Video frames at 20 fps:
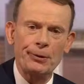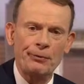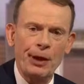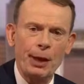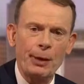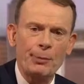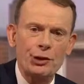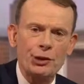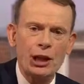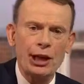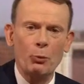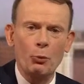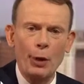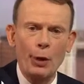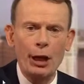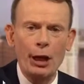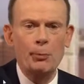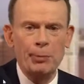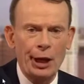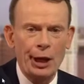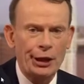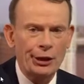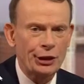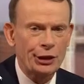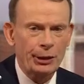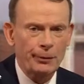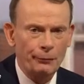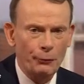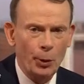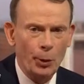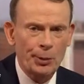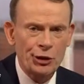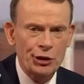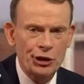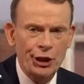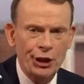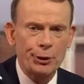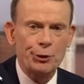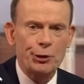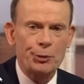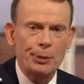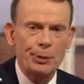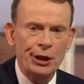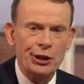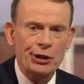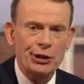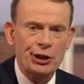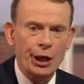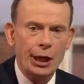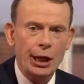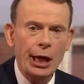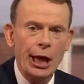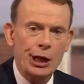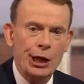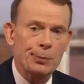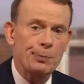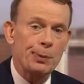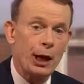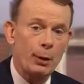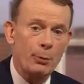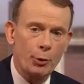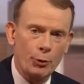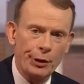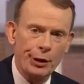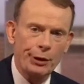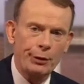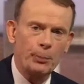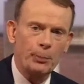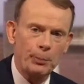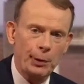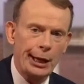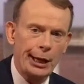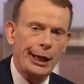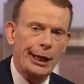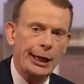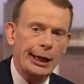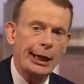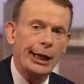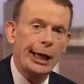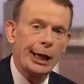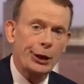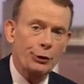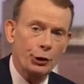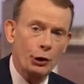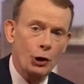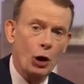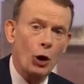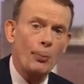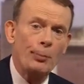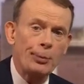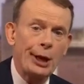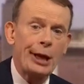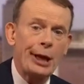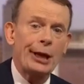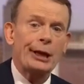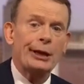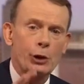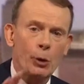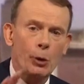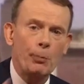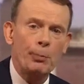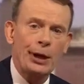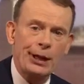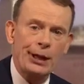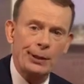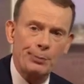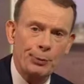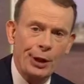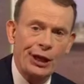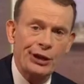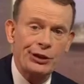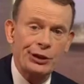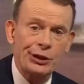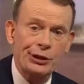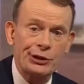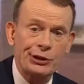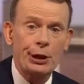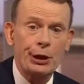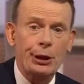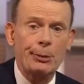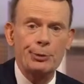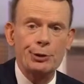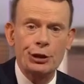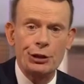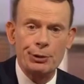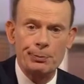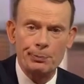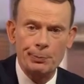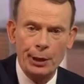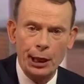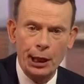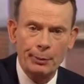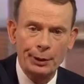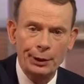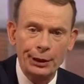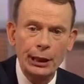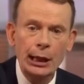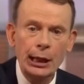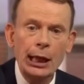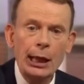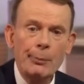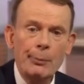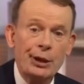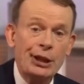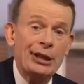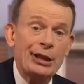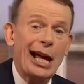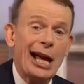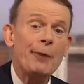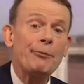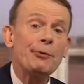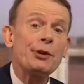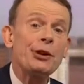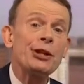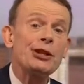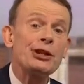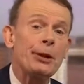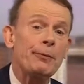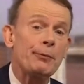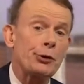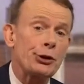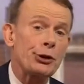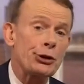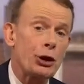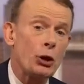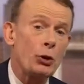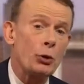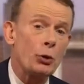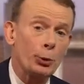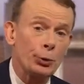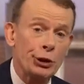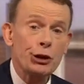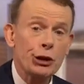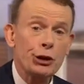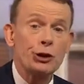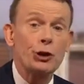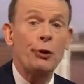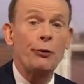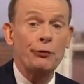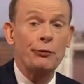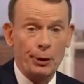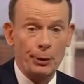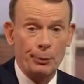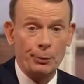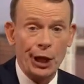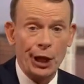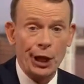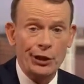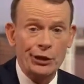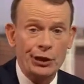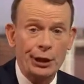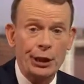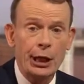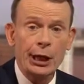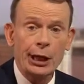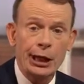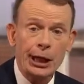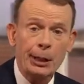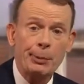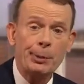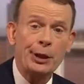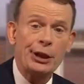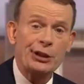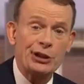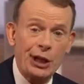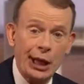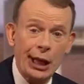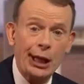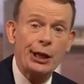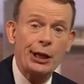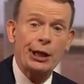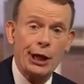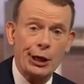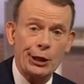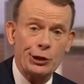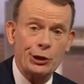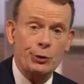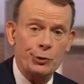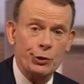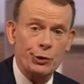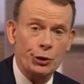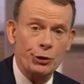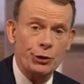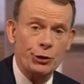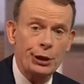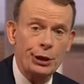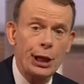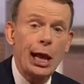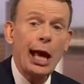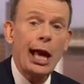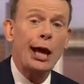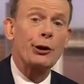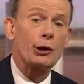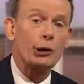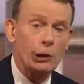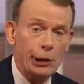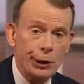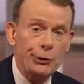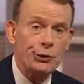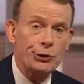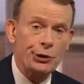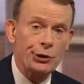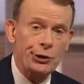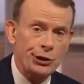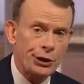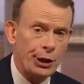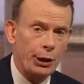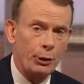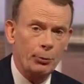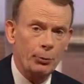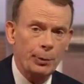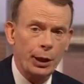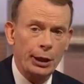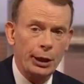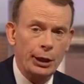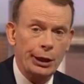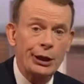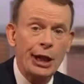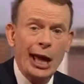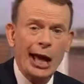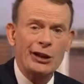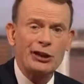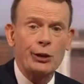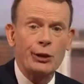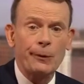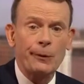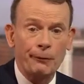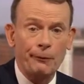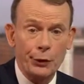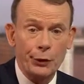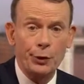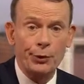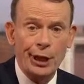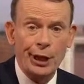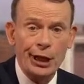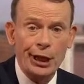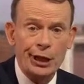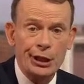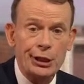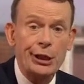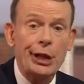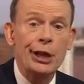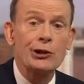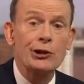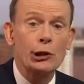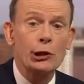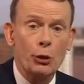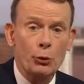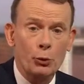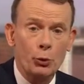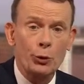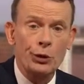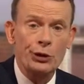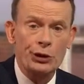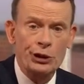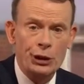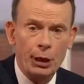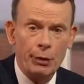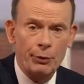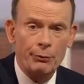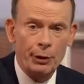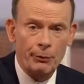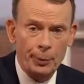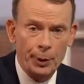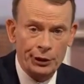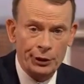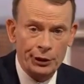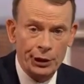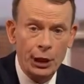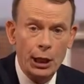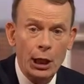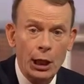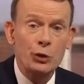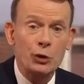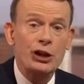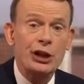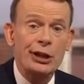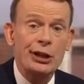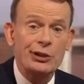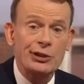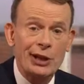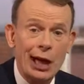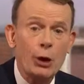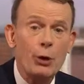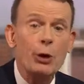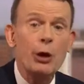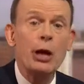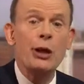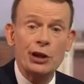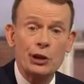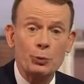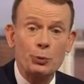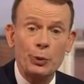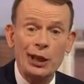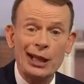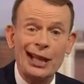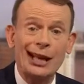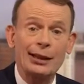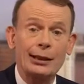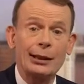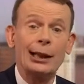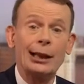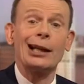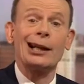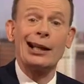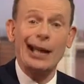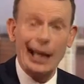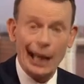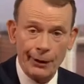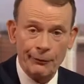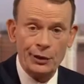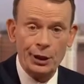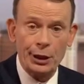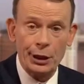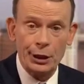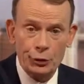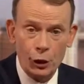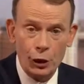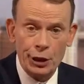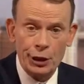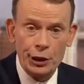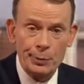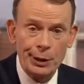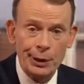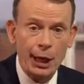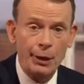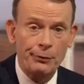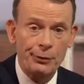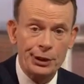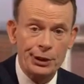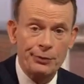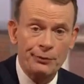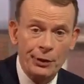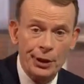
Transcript: course, a famously well-plugged-in former skills minister, has become a real player in the complex Brexit skirmishes in Parliament. But his advocacy for a so-called softer Brexit, keeping us in a customs union and close to the single market, has infuriated his local Conservative Party, which he has now, this weekend, left. And he joins me now for